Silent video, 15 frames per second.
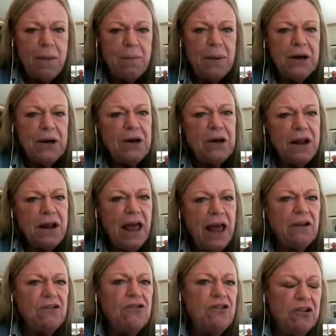But
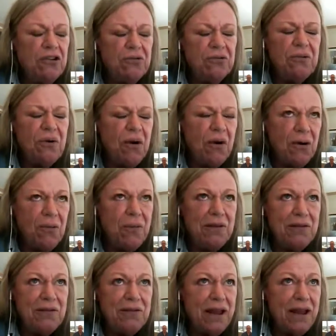as you
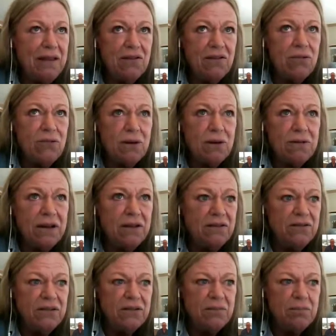always say, this quote
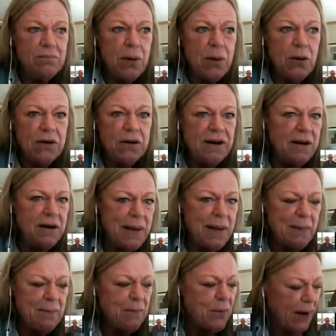is just burned in
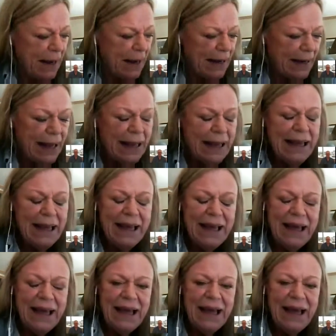my brain,
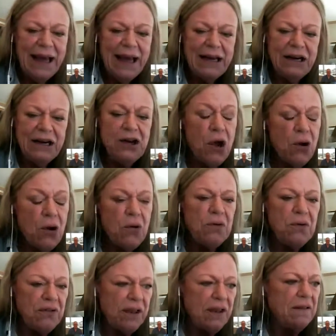no
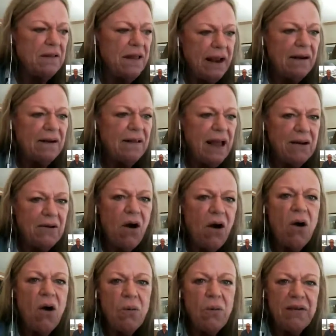single airline
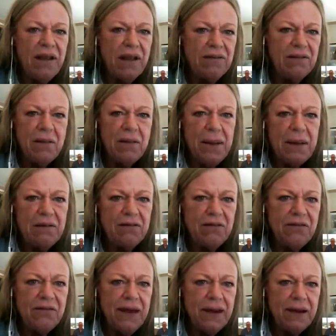always has the
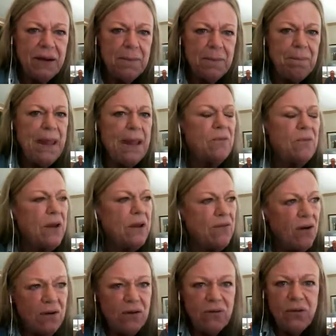best fare. And
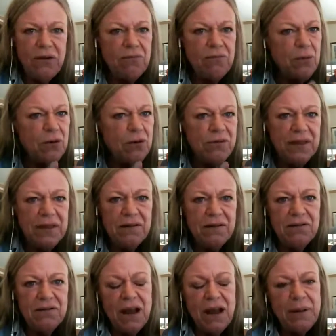we've proven this
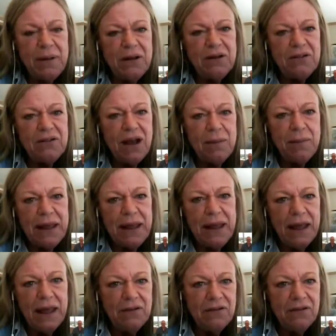time and time
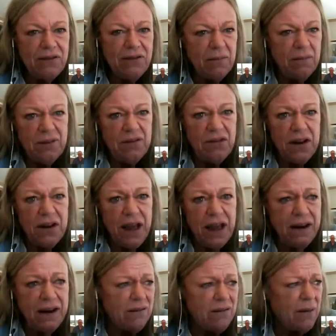again. Sometimes it's
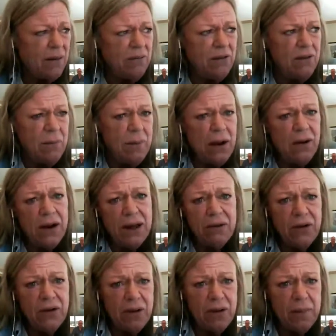United, sometimes it's
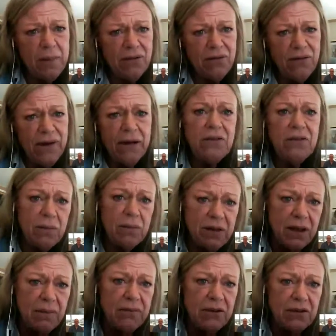American with the best fare, and
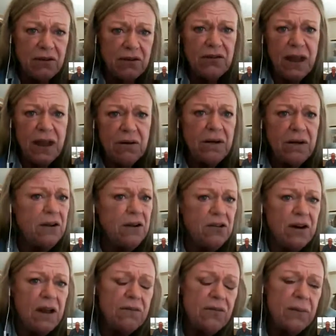sometimes a discounter
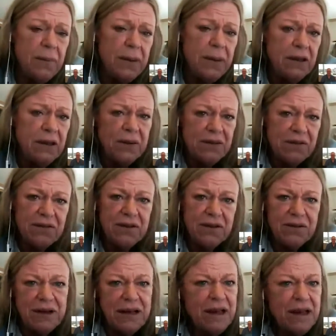that you're not familiar with.
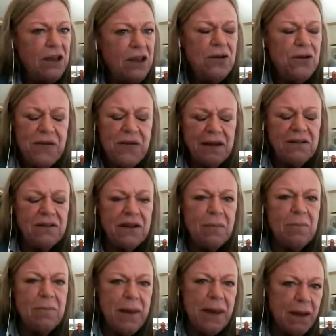So you've got to
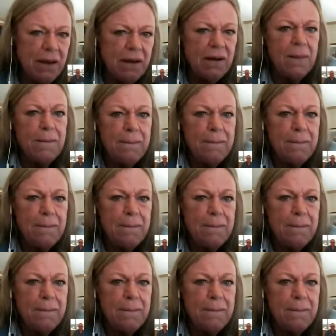compare.